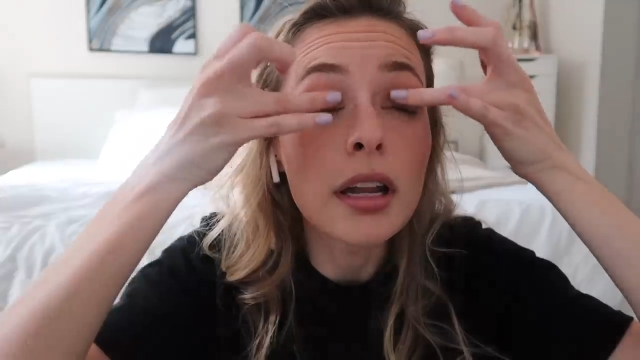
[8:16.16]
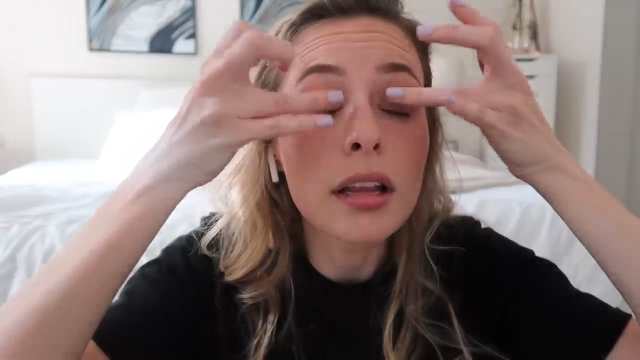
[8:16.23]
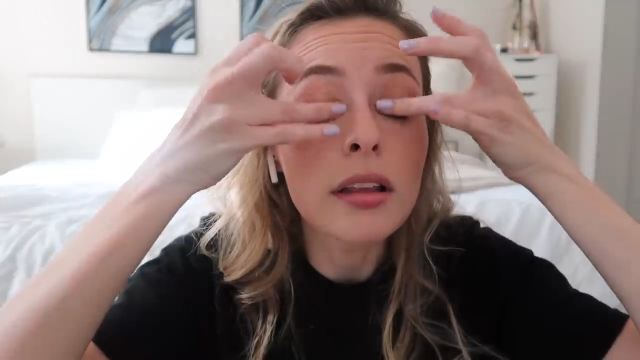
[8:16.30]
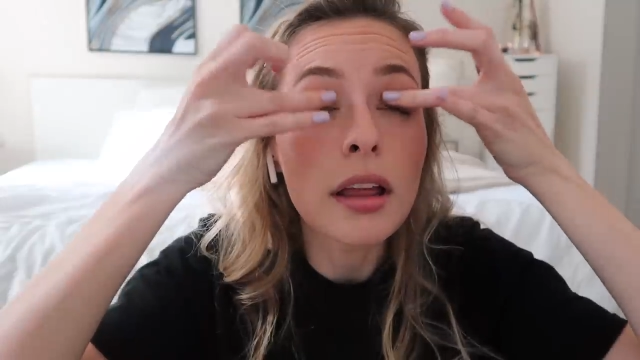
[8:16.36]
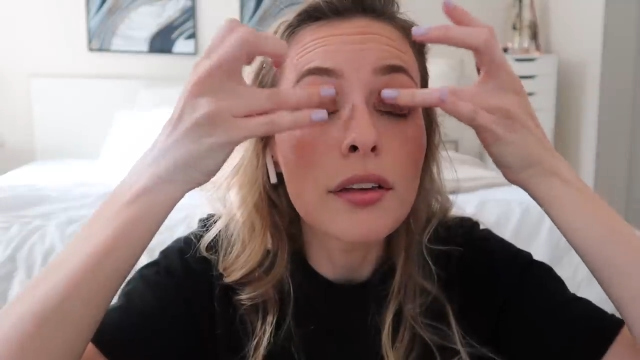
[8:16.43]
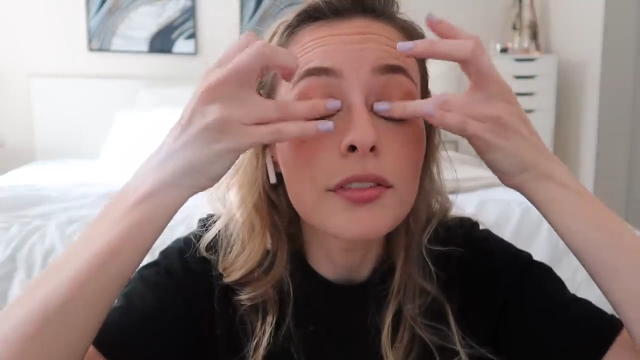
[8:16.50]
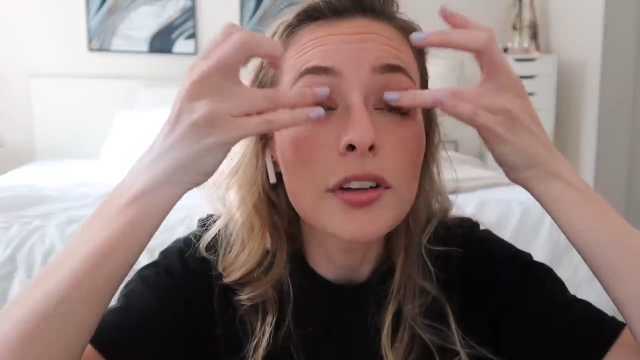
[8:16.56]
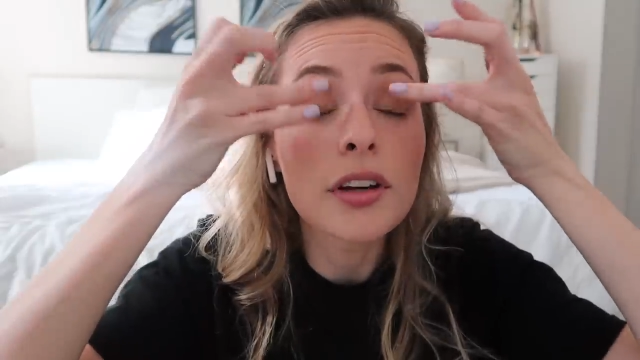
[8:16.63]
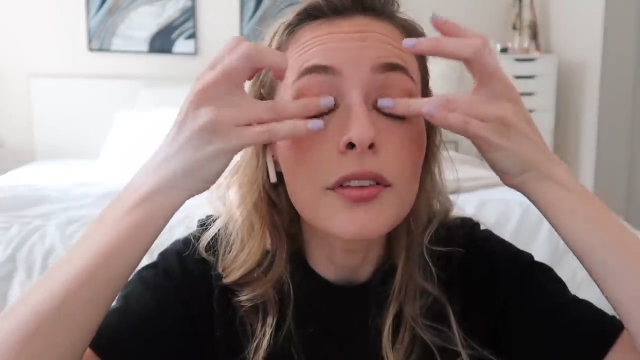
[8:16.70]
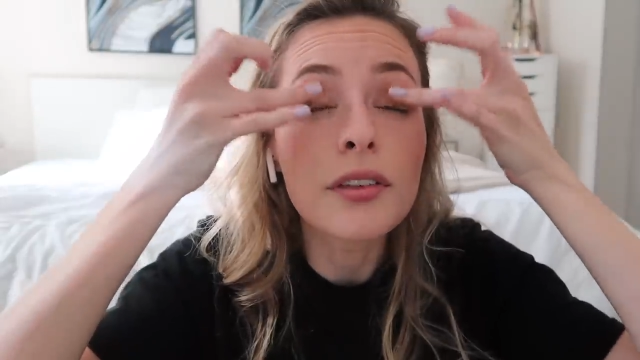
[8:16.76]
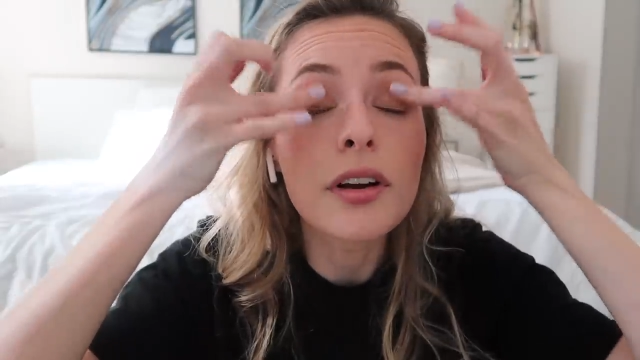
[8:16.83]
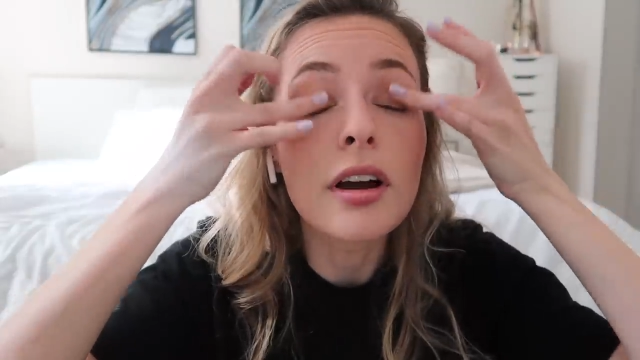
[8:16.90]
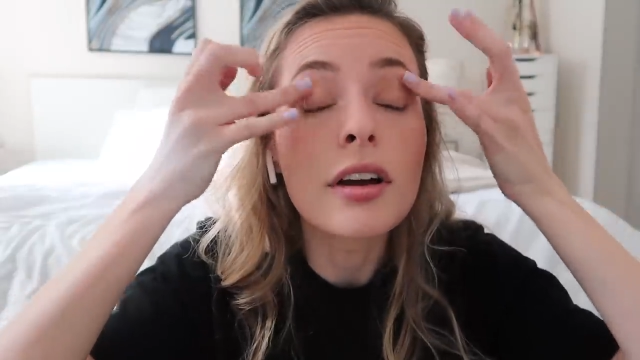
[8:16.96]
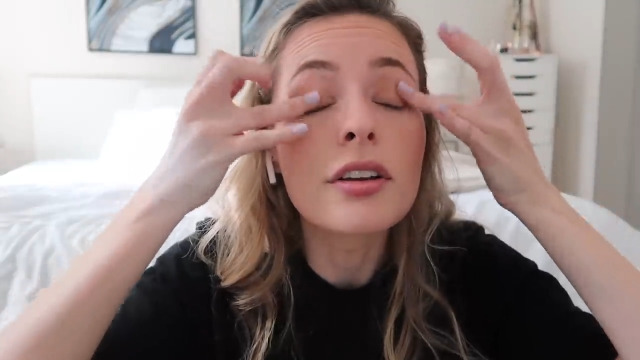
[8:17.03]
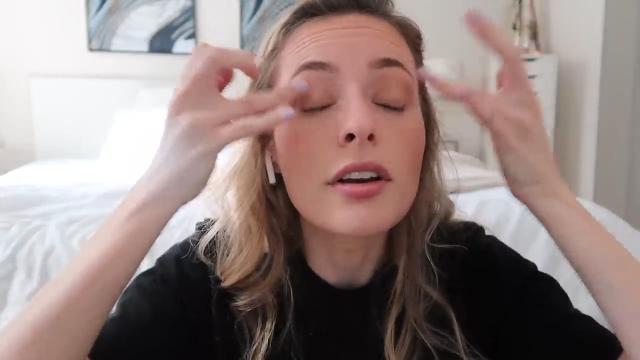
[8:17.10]
any
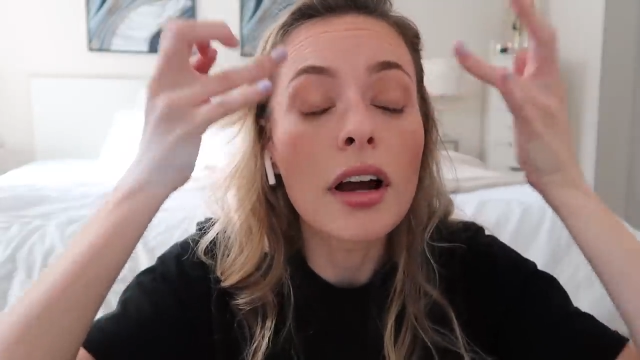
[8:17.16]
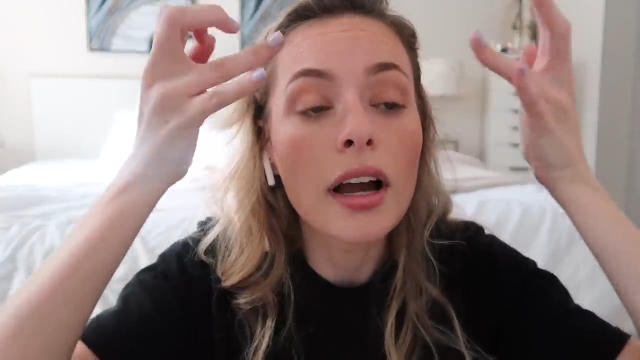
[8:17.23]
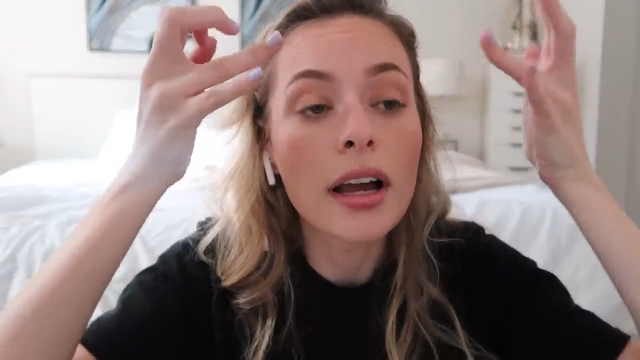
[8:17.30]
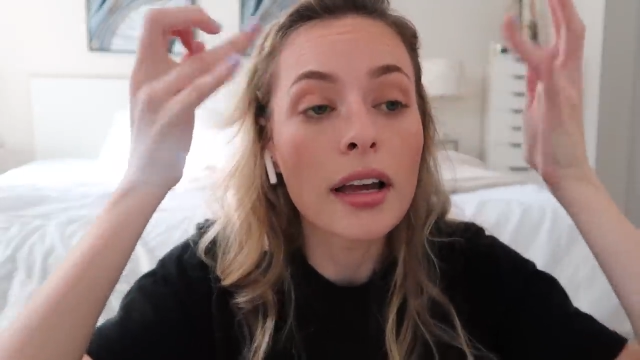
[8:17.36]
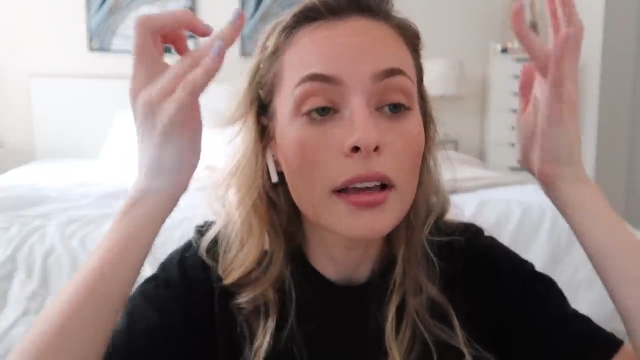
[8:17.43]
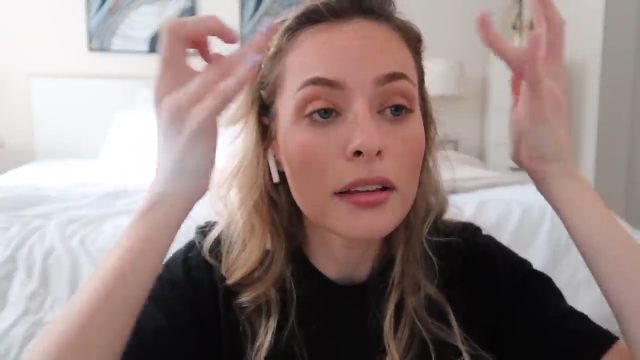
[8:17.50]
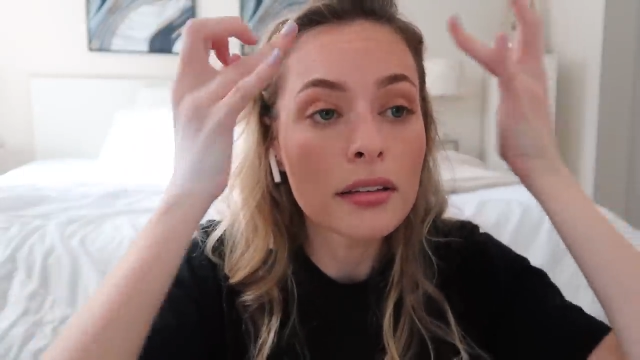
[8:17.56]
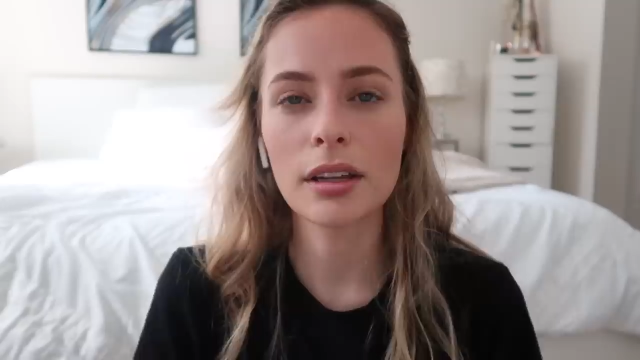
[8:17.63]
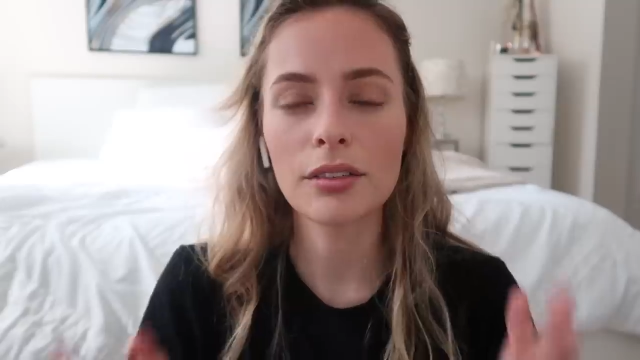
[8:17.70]
leftover on your eyes.